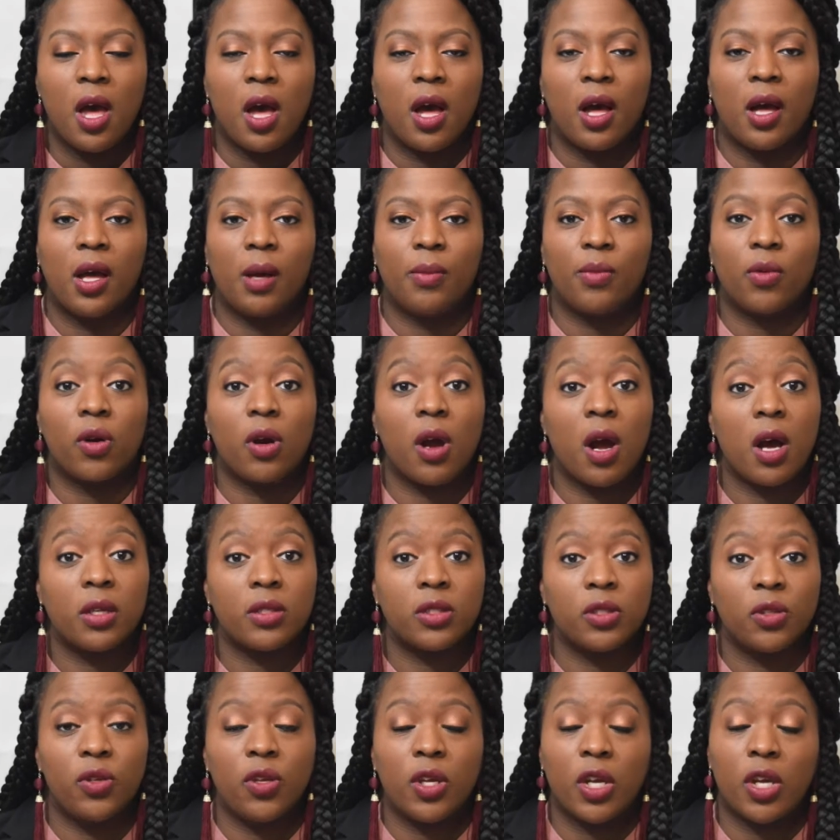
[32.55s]
Or
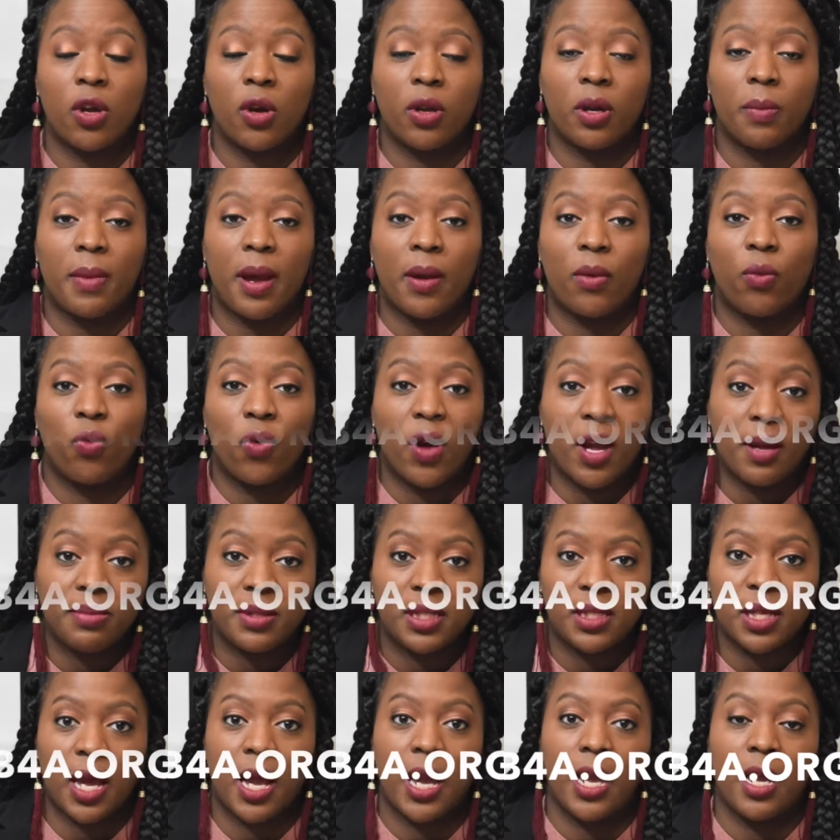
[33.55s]
also you can go to my
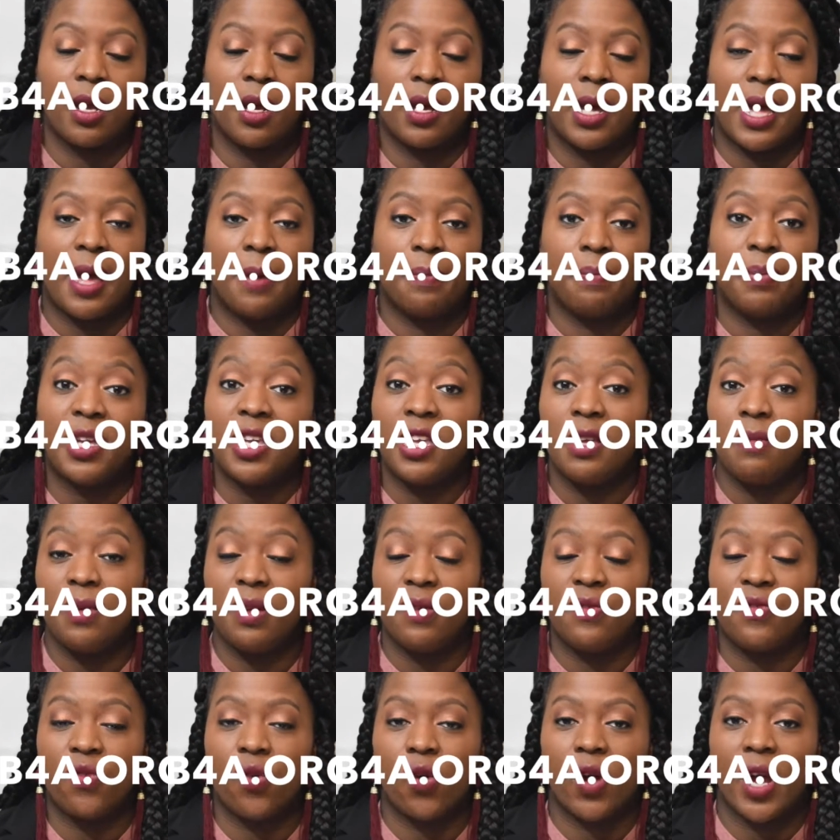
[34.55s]
website at
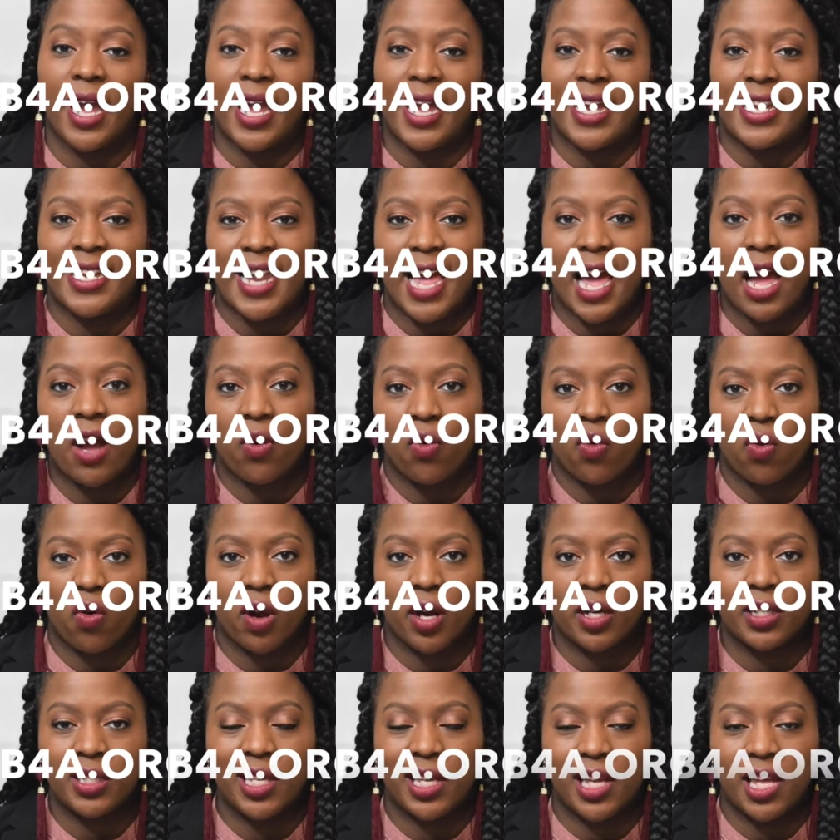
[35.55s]

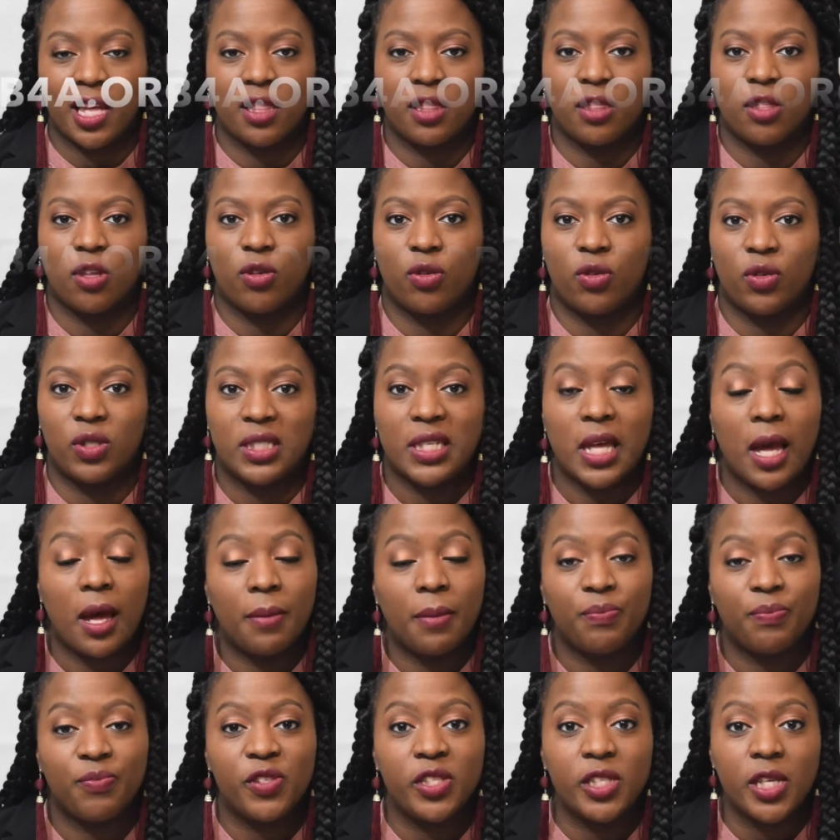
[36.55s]
pb4a.org to get those
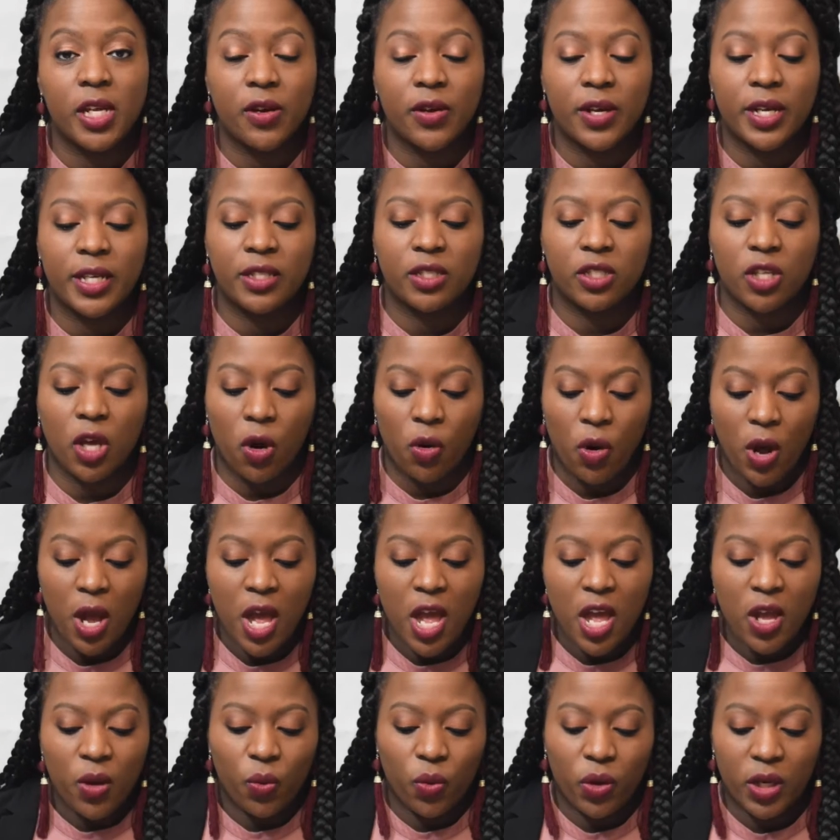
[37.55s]
series. So
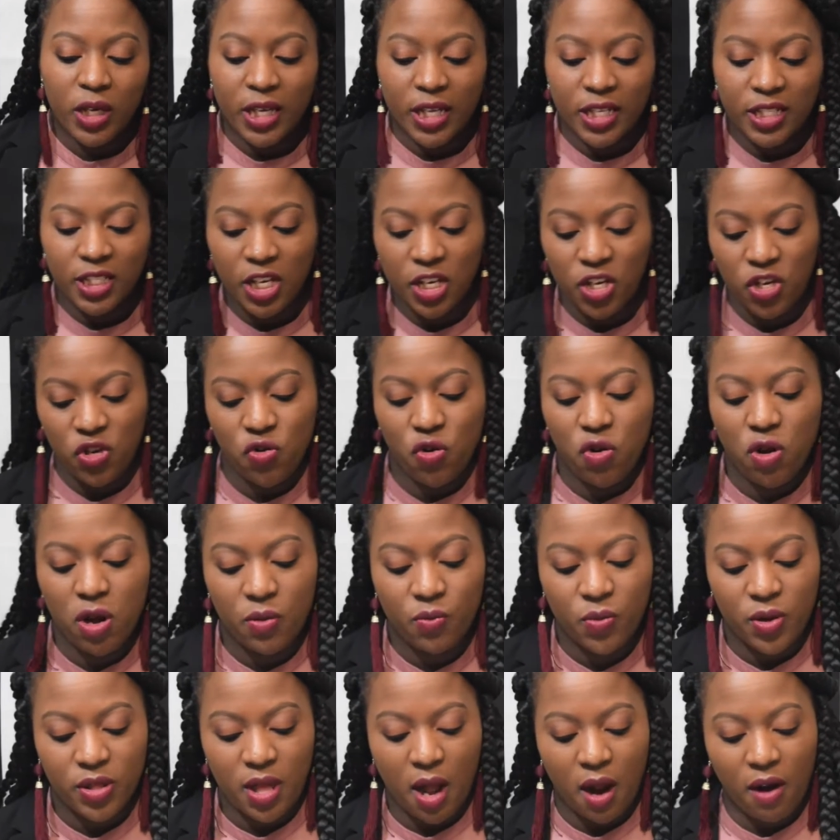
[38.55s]
we want to continue
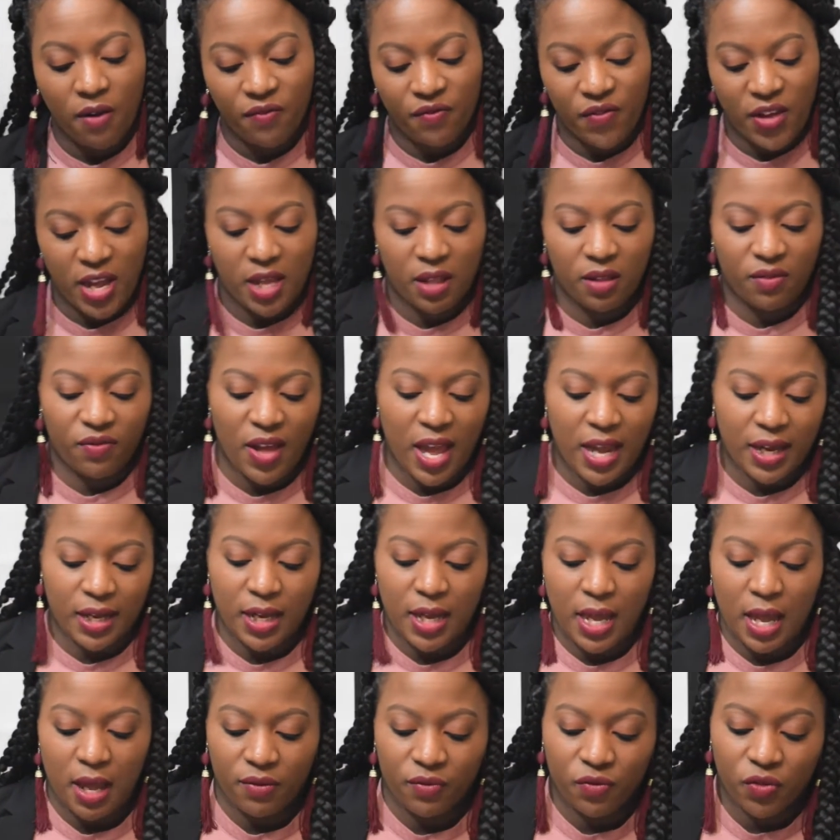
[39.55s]
on with our faith fact
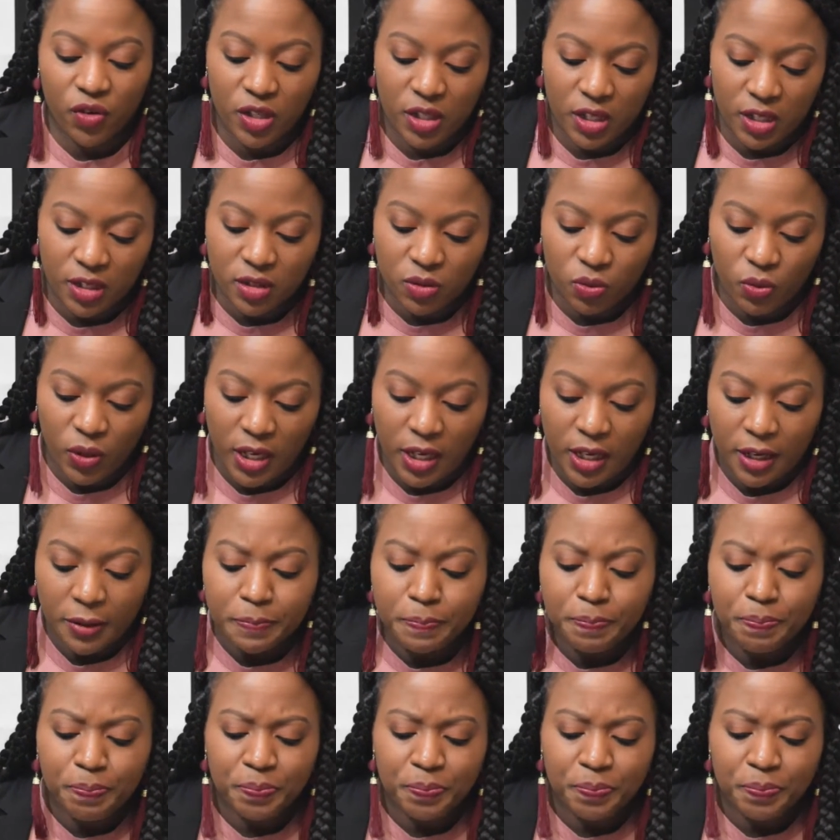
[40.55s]
again for this week.